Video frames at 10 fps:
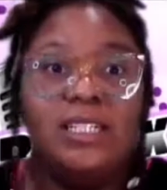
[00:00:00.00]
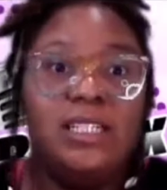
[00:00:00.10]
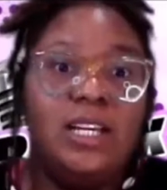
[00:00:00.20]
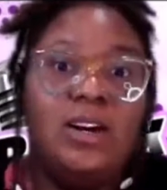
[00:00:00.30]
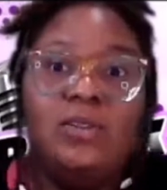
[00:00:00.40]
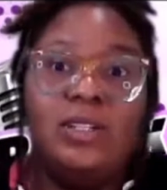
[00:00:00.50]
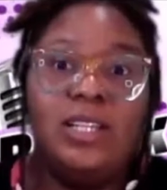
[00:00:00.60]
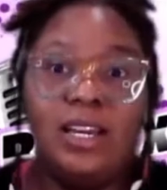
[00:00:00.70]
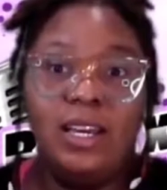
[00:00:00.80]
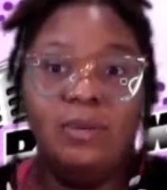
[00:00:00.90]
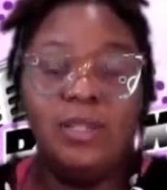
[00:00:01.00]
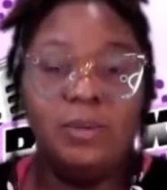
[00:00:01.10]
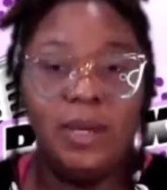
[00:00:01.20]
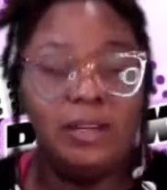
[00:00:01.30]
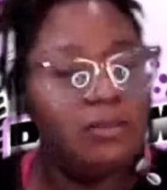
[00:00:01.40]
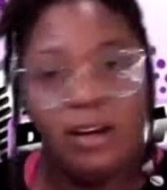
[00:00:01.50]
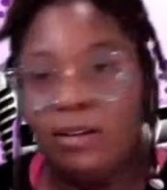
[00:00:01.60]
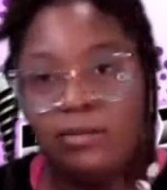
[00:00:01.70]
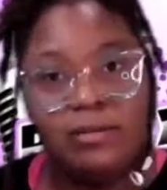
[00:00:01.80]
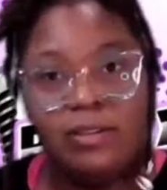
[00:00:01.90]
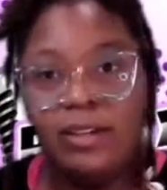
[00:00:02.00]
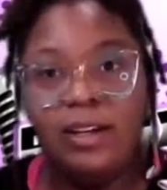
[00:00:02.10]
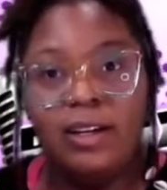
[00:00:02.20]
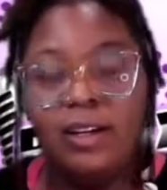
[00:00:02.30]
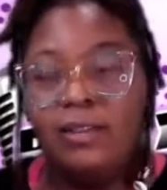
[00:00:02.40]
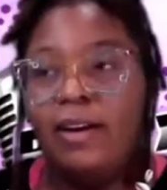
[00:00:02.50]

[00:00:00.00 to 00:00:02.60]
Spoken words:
oh, just how I am, take me. No, right?